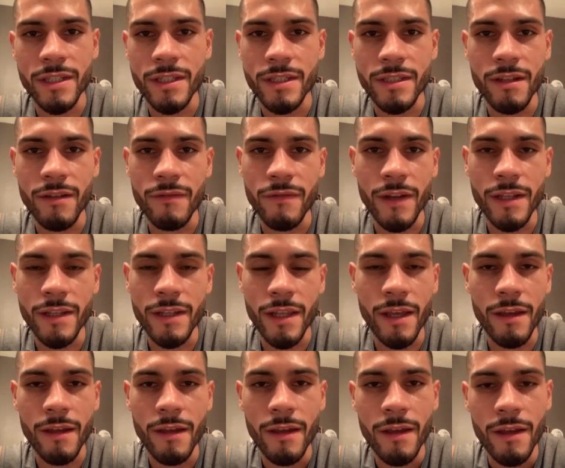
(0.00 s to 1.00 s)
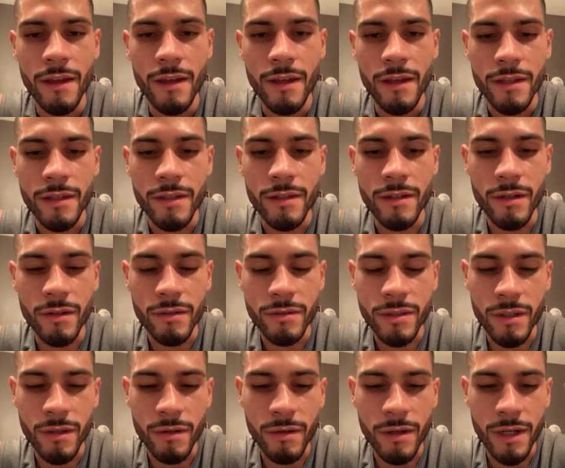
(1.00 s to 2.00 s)
and stuff like that, you know.
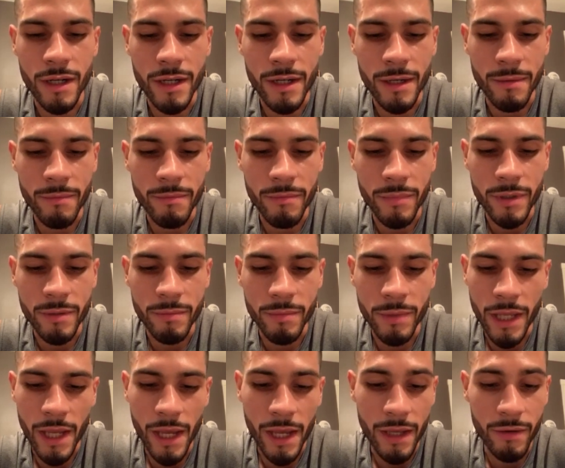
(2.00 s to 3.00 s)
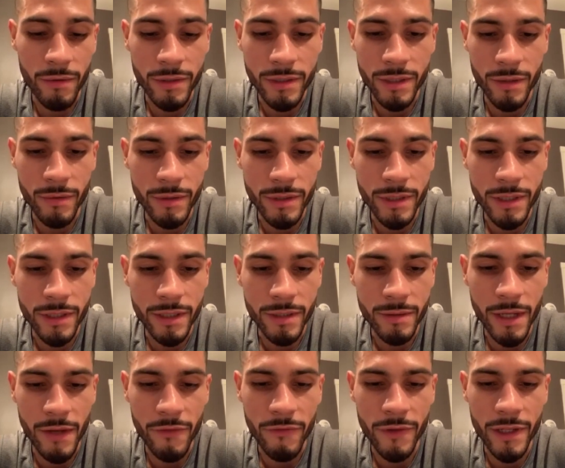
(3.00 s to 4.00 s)
So, but yeah, it was
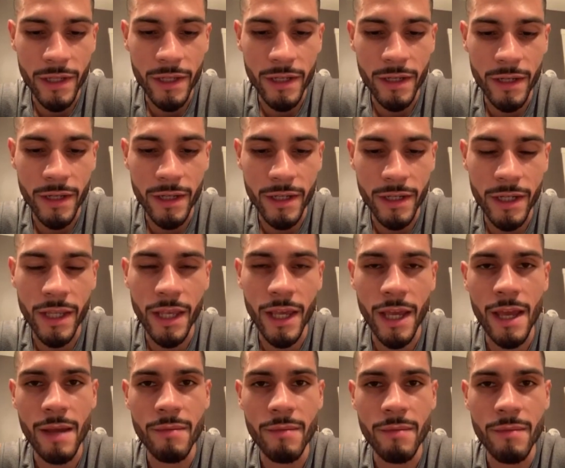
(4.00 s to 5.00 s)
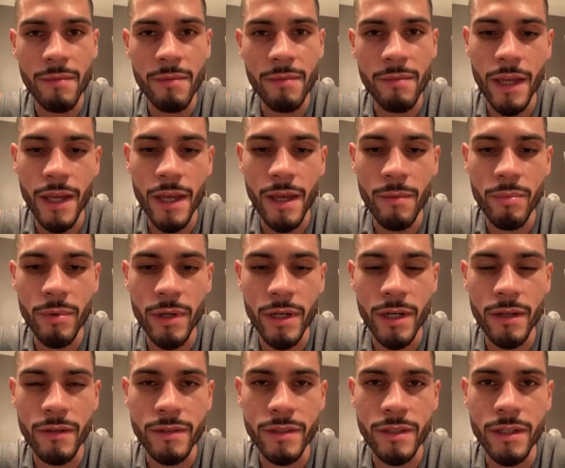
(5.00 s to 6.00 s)
definitely a good camp, tough camp, but
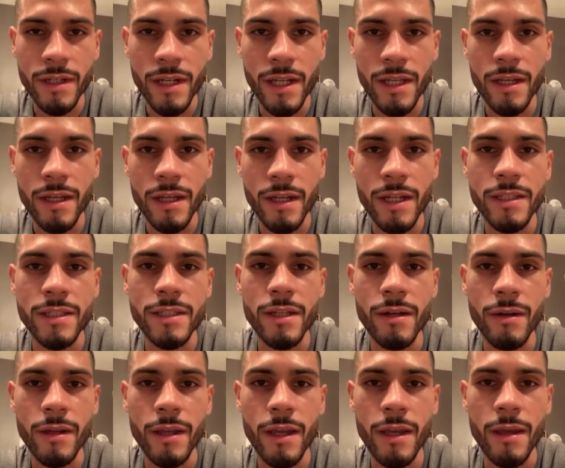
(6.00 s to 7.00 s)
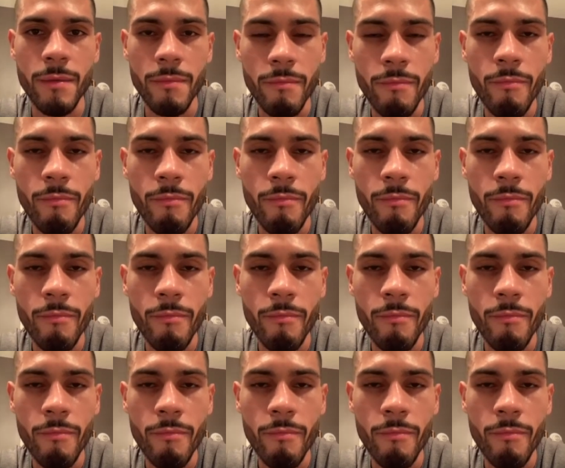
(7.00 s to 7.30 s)
it was a necessary camp.